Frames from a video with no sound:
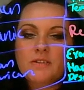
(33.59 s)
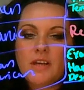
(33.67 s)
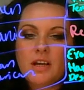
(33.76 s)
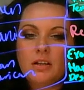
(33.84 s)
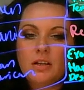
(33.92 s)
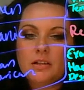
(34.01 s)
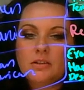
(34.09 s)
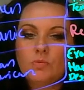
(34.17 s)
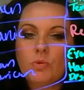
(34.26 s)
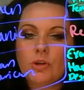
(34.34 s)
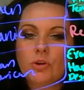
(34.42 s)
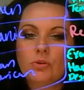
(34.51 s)
connect to
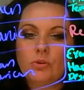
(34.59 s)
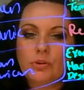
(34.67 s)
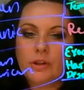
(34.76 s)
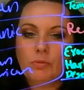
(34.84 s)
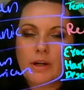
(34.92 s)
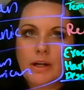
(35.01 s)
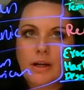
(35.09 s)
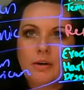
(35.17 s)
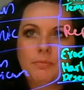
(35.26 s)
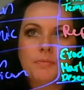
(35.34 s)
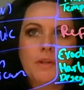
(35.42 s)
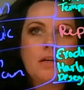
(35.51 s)
what you're learning right
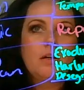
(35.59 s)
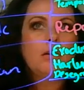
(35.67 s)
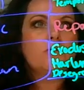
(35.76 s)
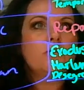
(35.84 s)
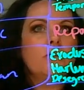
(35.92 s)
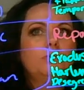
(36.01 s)
now. So